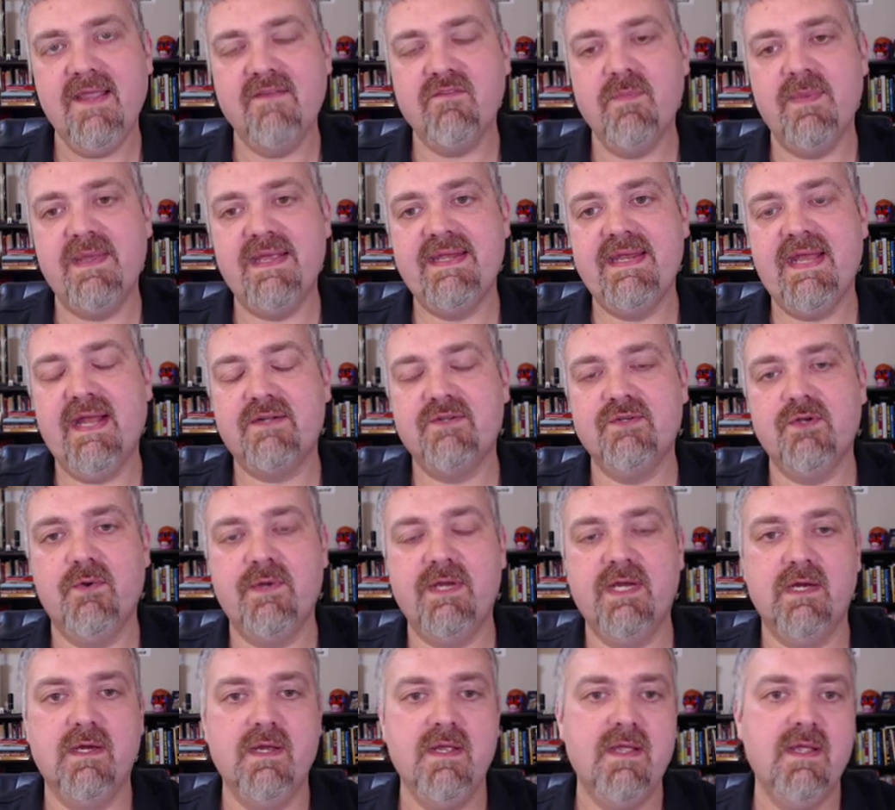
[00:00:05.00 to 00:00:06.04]
Hey everybody, Dr.
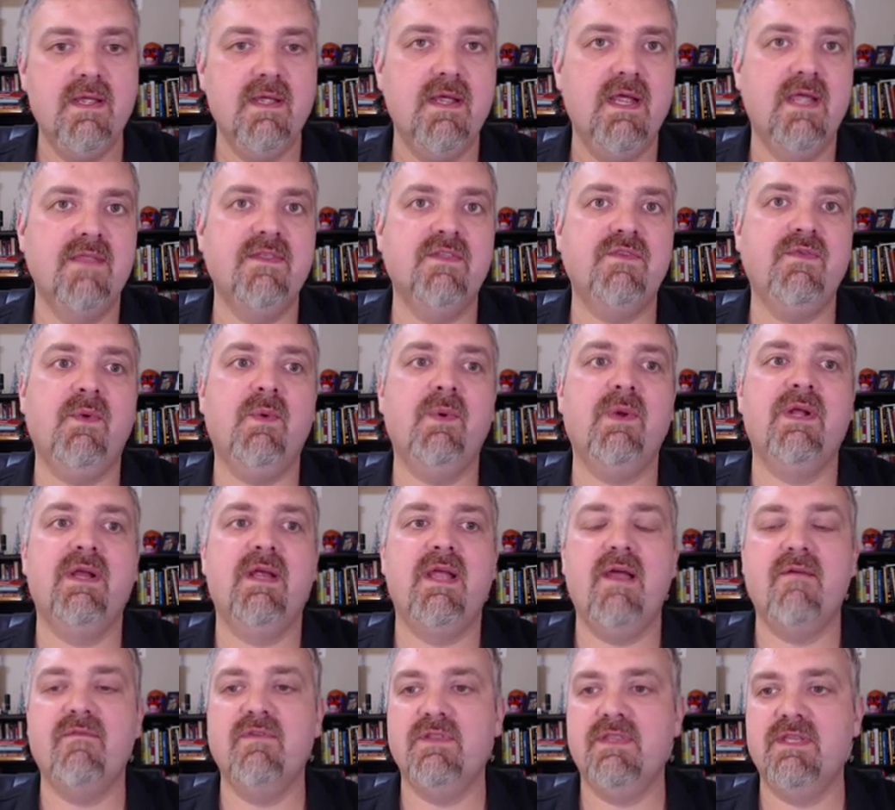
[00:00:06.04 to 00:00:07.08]
O here. In this video we're going
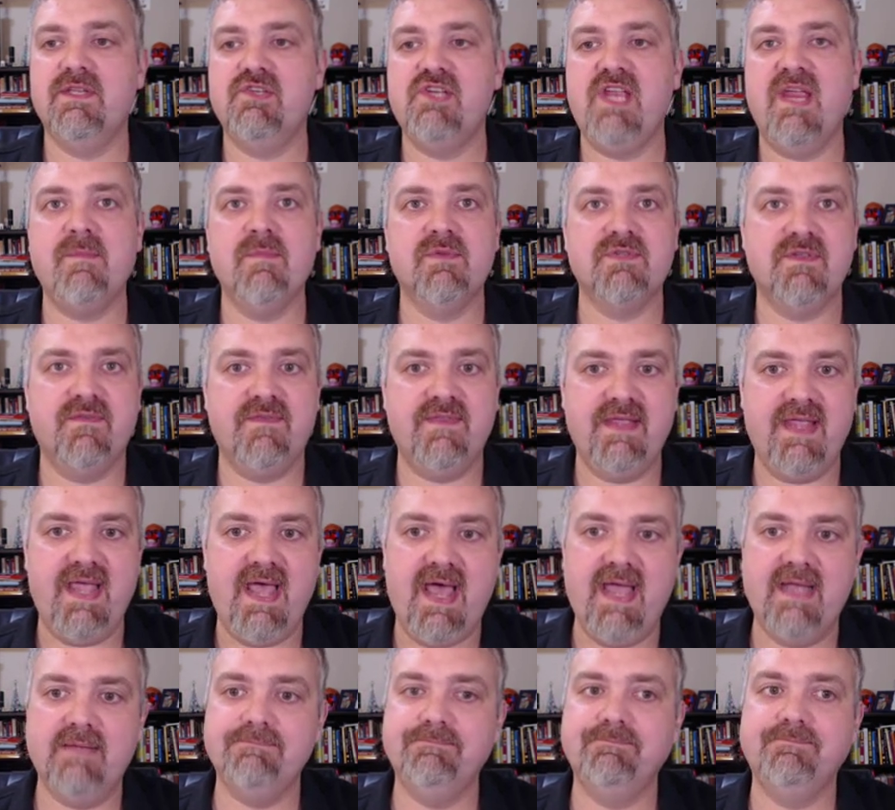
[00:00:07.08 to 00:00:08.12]
to cover the chambers of the
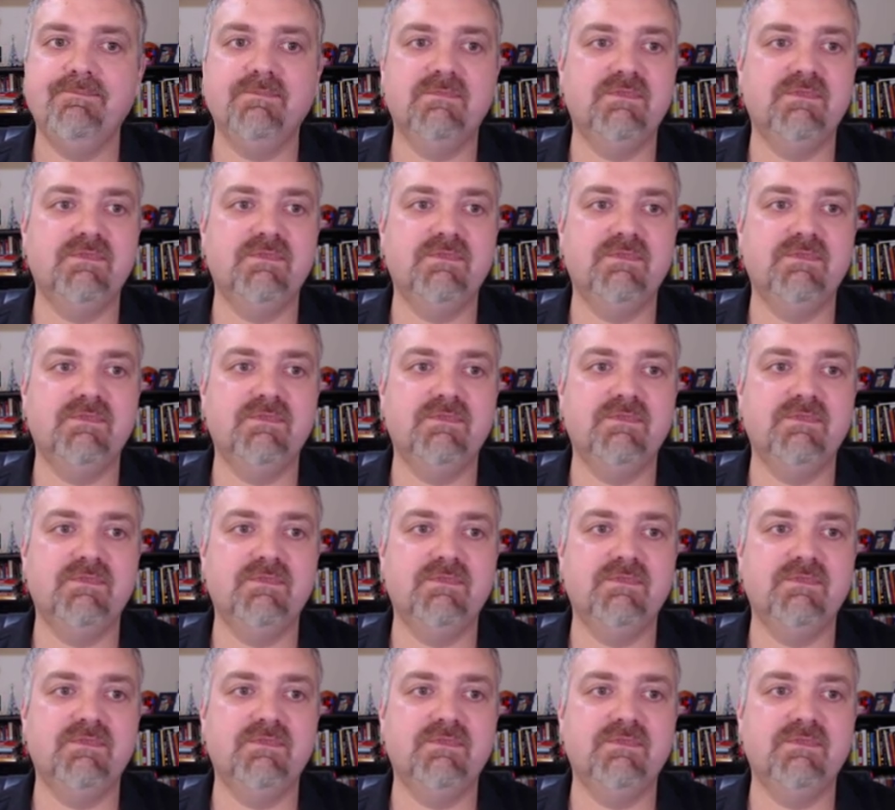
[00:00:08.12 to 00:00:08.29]
eye.